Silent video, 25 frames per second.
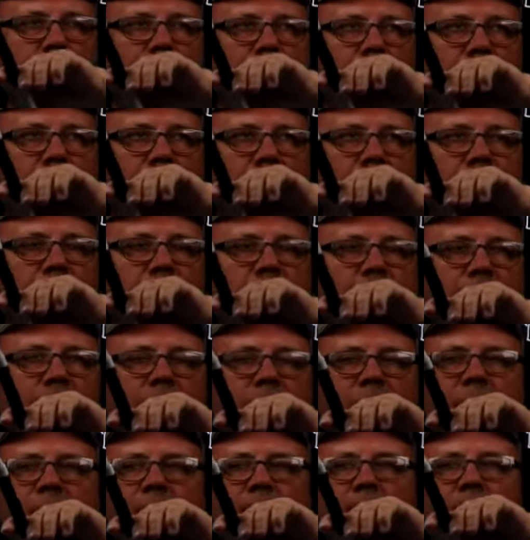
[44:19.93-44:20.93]
Right?
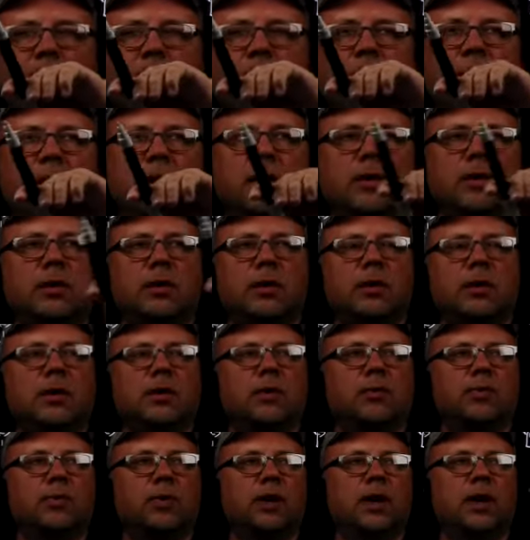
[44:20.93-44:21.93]
Well,
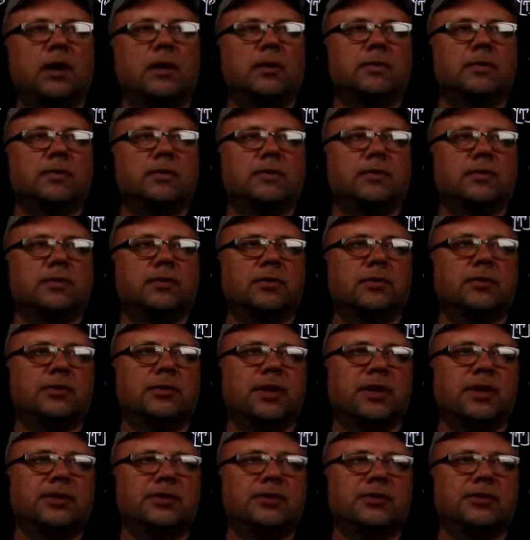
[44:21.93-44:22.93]
we have
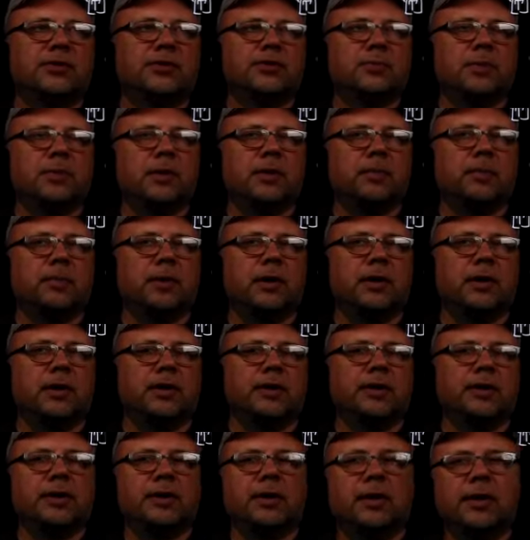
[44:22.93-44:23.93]
rotations per
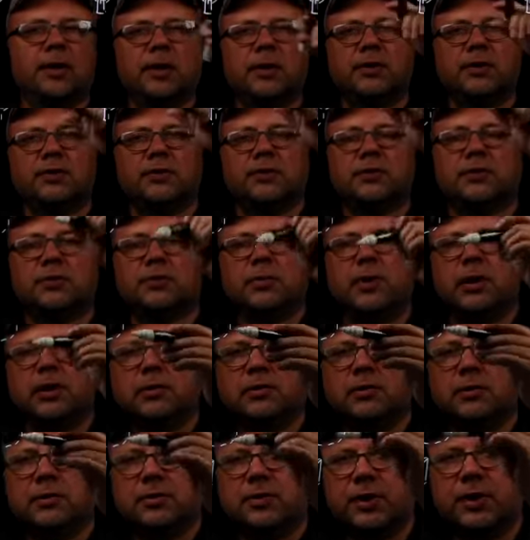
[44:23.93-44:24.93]
minute. So one
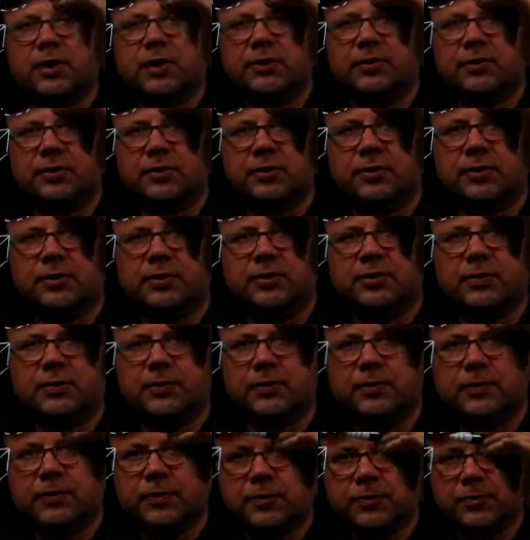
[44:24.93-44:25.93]
rotation is the
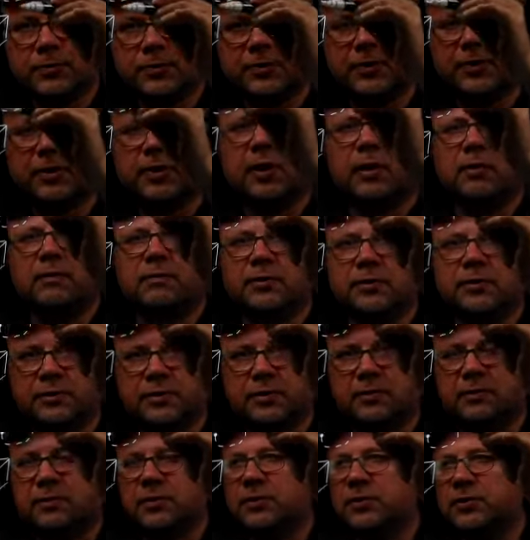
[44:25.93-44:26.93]
full circumference
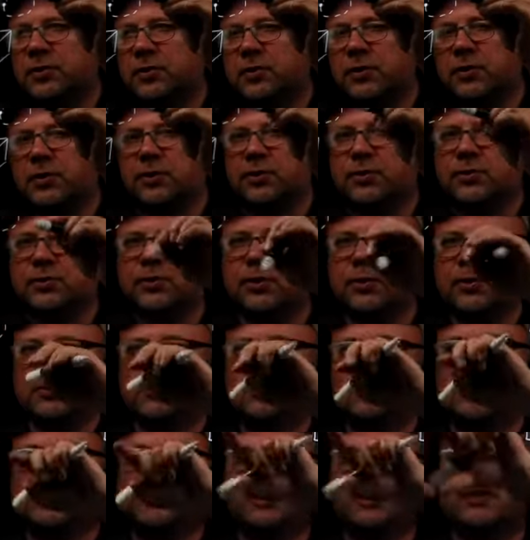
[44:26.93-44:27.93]
of the circle. So if
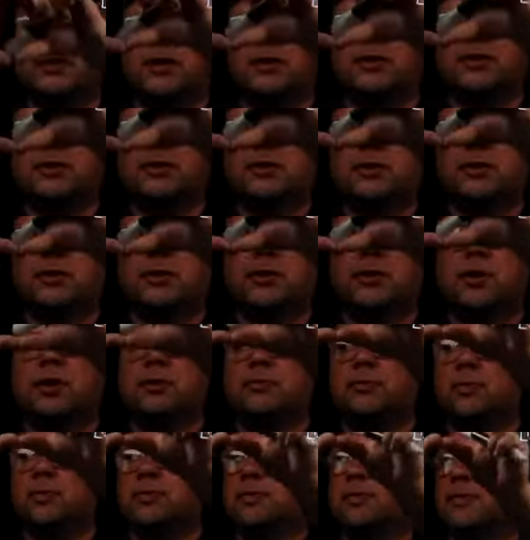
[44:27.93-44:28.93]
we take that circle and
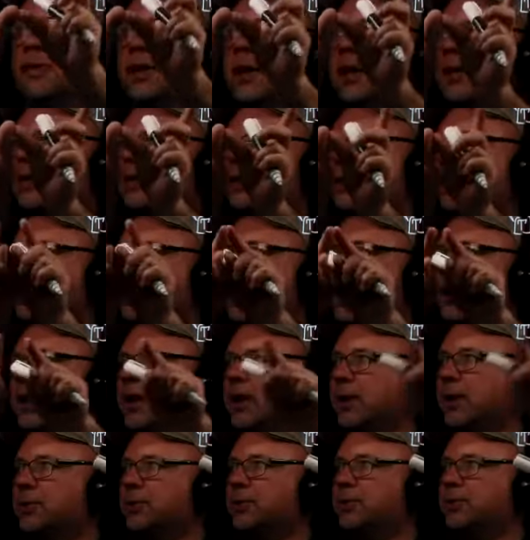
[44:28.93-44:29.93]
we flatten it
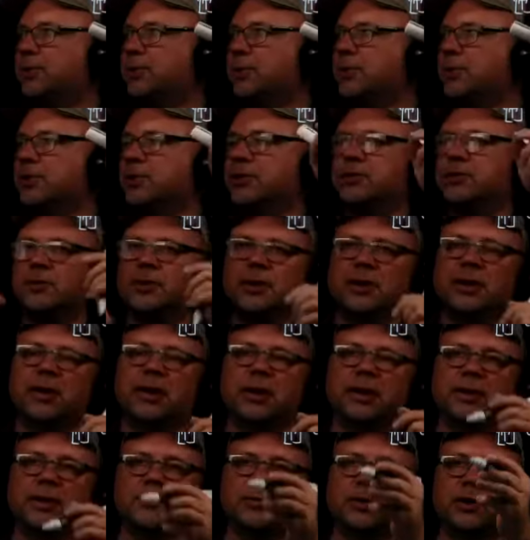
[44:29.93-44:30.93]
out in a straight
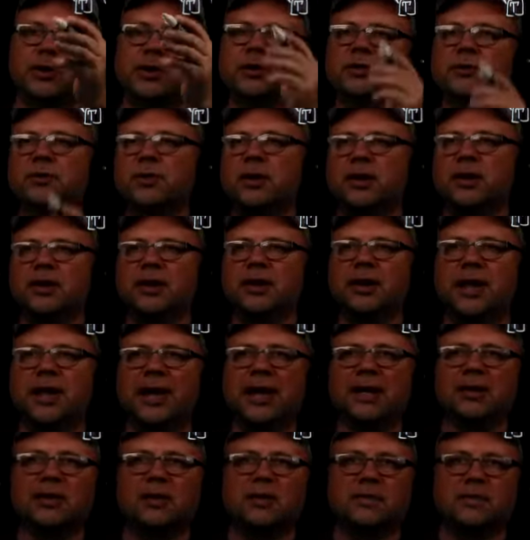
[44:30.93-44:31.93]
line, we're going to get the
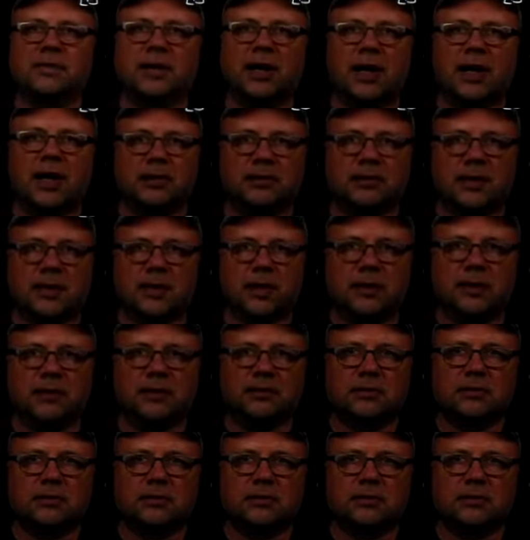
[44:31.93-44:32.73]
length of that, right?